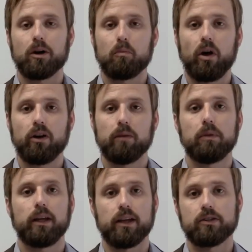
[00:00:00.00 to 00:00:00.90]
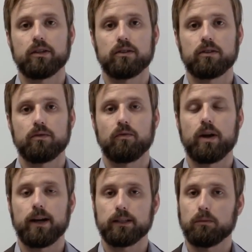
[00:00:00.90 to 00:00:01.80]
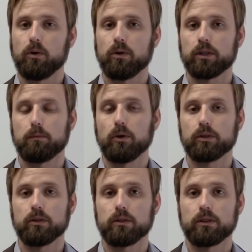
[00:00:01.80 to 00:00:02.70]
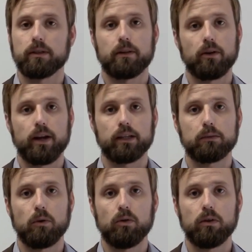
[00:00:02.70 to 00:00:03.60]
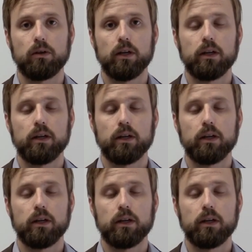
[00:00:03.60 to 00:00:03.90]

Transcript: there are broader implications for non smoker exposures to third hand smoke